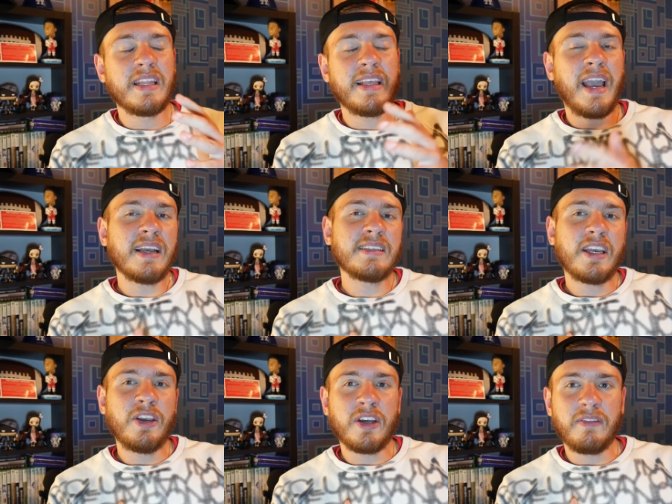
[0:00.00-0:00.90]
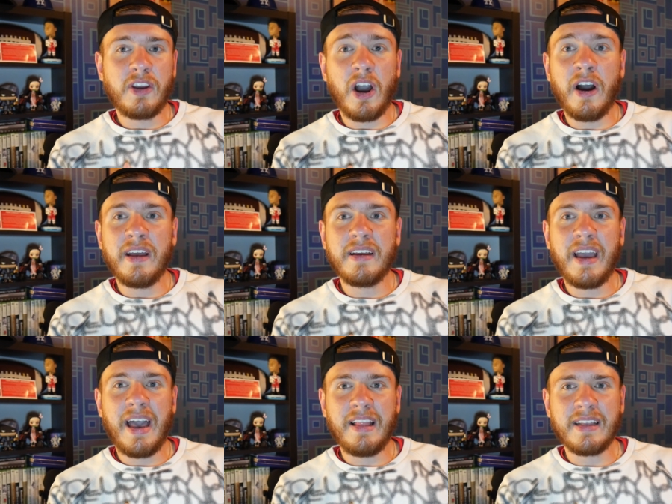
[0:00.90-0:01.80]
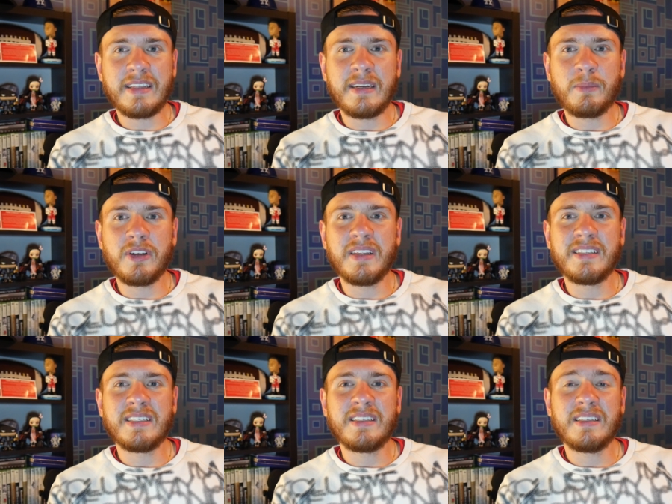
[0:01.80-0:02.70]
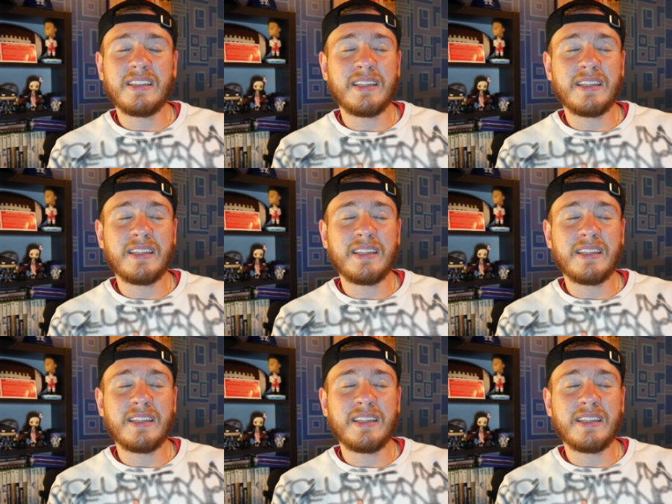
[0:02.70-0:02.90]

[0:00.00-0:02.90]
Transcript: the guys that you could have got at like the number in the,